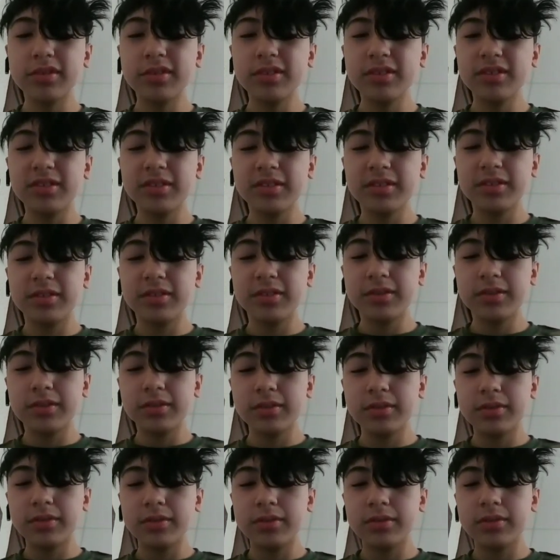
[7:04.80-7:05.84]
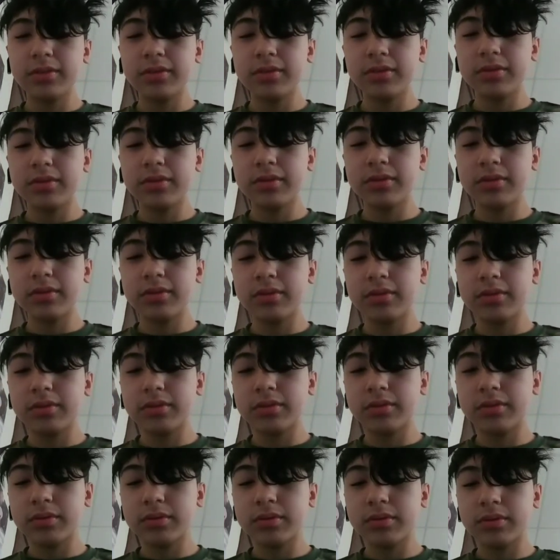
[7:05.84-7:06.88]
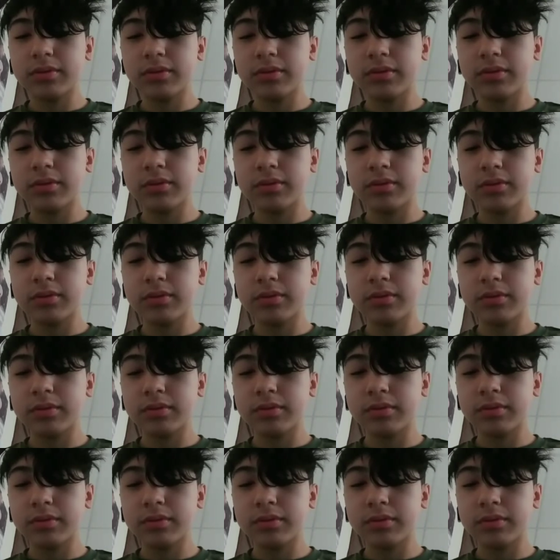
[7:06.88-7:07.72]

(silent)